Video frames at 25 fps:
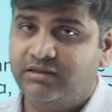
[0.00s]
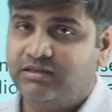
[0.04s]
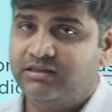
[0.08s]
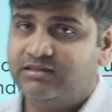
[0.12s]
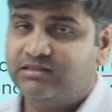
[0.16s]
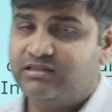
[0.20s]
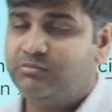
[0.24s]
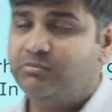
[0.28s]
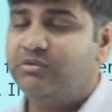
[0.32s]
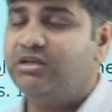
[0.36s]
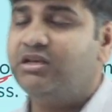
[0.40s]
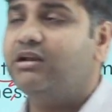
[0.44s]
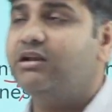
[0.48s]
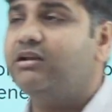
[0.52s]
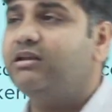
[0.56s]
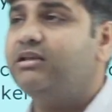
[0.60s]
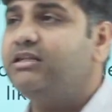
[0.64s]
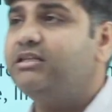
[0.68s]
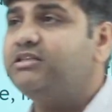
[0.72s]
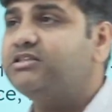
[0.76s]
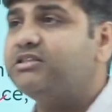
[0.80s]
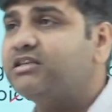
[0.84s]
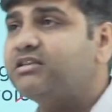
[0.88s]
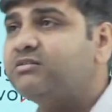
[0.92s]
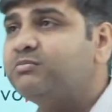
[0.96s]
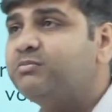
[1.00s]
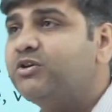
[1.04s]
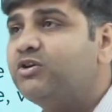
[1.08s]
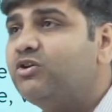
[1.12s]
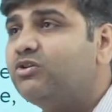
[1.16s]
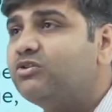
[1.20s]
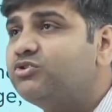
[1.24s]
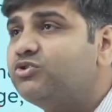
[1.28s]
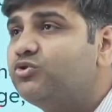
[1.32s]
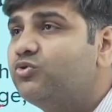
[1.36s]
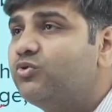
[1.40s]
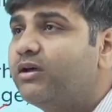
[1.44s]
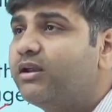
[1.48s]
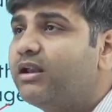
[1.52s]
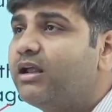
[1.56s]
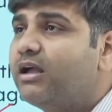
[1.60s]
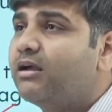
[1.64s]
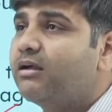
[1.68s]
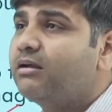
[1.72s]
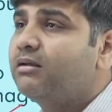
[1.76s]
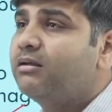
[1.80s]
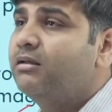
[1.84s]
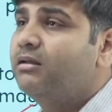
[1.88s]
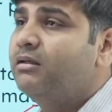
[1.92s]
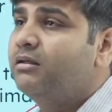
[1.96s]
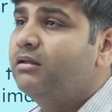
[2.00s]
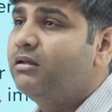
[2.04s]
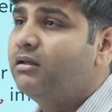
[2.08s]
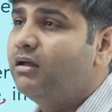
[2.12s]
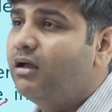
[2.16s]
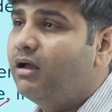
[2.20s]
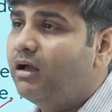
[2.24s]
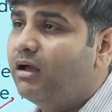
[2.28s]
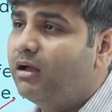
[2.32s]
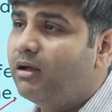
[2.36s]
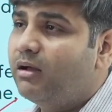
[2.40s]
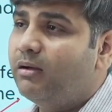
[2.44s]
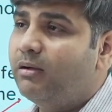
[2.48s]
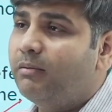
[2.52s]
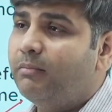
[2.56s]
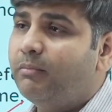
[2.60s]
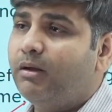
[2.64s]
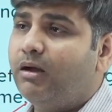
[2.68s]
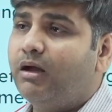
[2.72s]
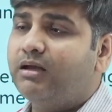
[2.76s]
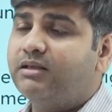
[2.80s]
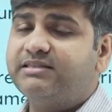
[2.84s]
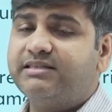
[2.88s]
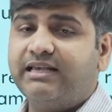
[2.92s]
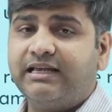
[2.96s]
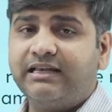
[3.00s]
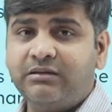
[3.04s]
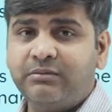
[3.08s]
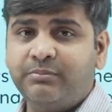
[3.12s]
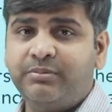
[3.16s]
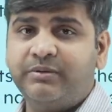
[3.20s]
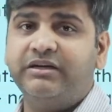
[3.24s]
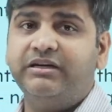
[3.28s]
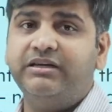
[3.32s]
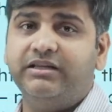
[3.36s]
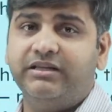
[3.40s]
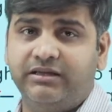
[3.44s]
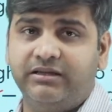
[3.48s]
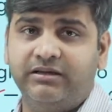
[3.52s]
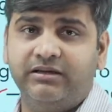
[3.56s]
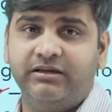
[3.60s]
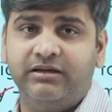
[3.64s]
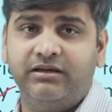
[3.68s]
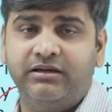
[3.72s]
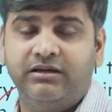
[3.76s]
Similarly, just because you are a celebrity,